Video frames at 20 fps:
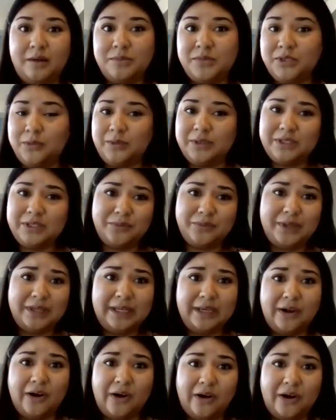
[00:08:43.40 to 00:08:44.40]
So it's
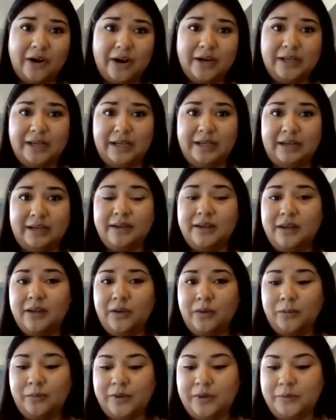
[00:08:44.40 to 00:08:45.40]
really hard, and
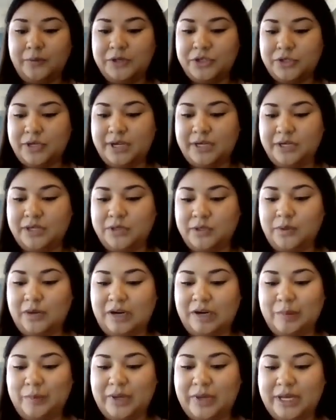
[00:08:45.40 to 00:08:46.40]
we always try to do
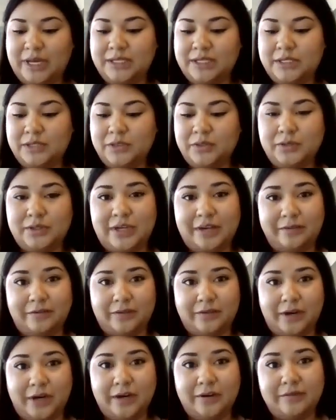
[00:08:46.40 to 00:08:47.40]
our best to
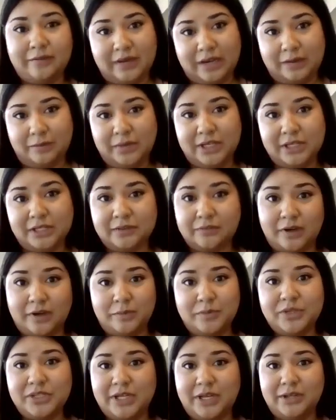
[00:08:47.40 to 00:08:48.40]
divert families
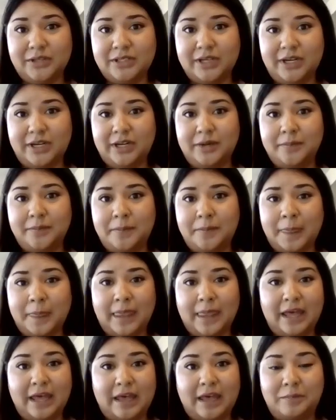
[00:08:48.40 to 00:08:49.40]
from shelter
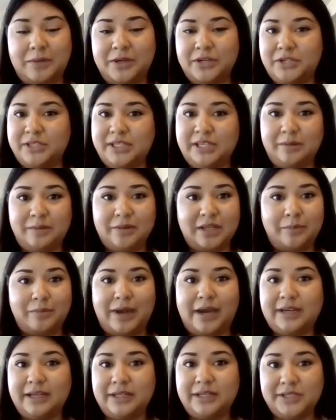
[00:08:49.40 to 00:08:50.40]
and just get them
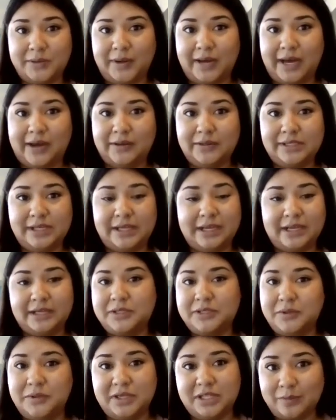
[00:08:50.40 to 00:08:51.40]
back into housing
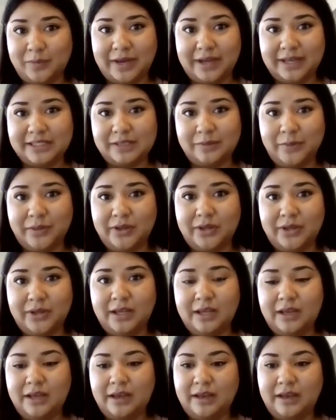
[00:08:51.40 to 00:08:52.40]
as soon as possible.
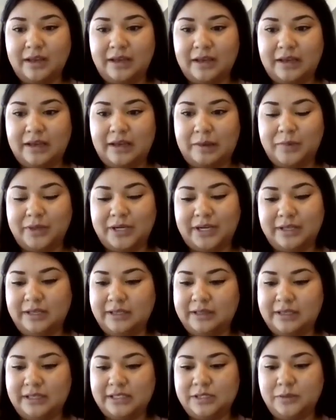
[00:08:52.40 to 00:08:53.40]
But I
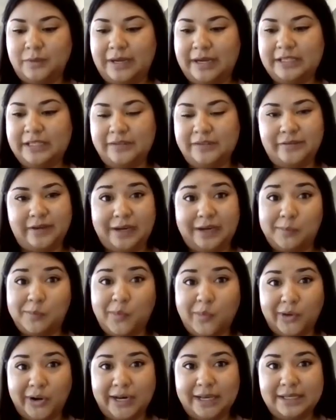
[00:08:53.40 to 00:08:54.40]
think that's why it's very
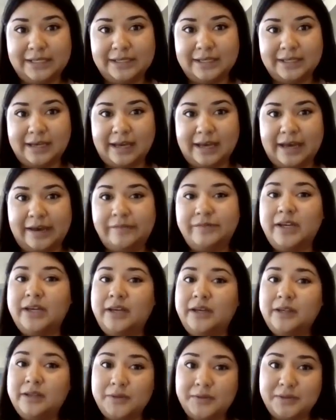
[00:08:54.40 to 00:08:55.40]
important to have
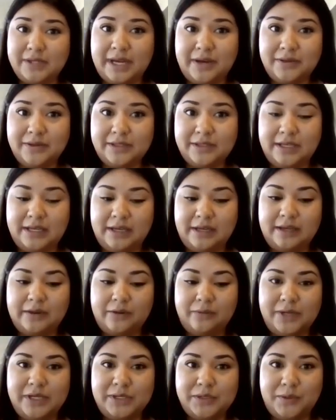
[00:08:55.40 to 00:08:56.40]
those housing
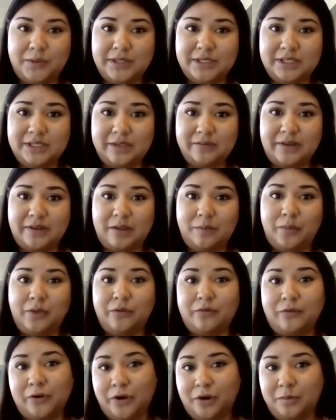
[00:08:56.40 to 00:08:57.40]
resources
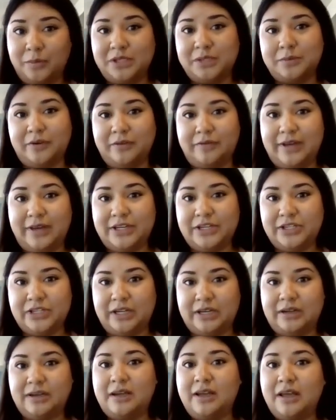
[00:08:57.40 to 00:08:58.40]
available for homeless
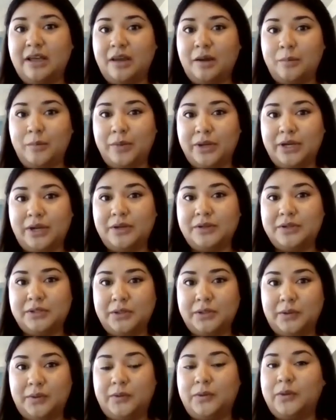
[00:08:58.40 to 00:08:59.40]
prevention, but
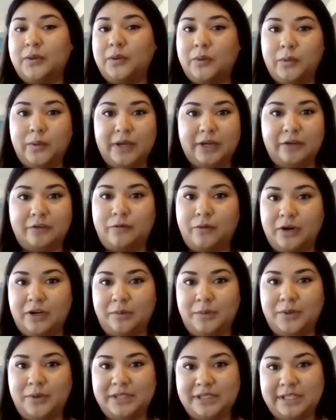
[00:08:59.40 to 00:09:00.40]
also quick,
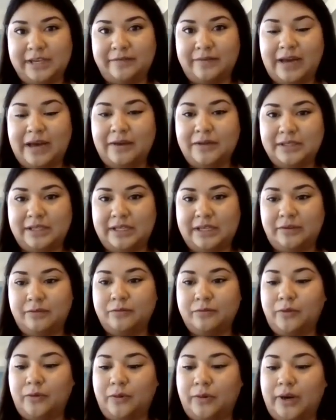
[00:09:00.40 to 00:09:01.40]
affordable, safe housing
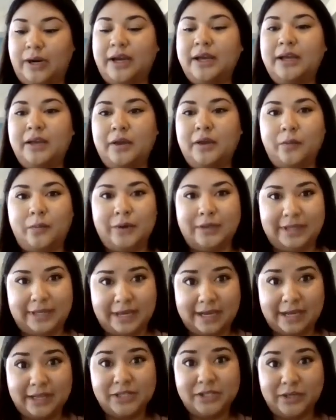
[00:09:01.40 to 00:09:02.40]
for when they
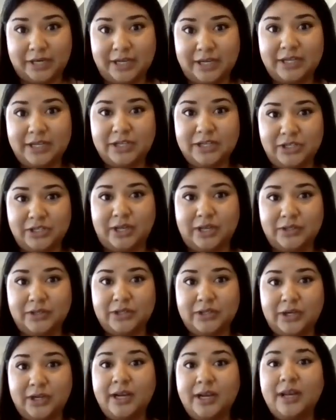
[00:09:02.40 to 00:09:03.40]
enter into
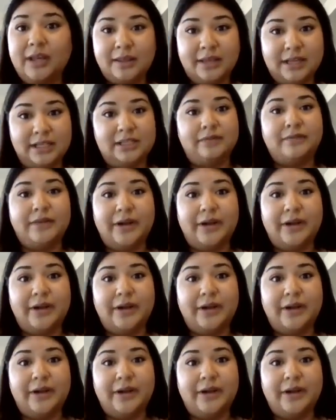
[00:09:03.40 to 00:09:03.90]
shelter that's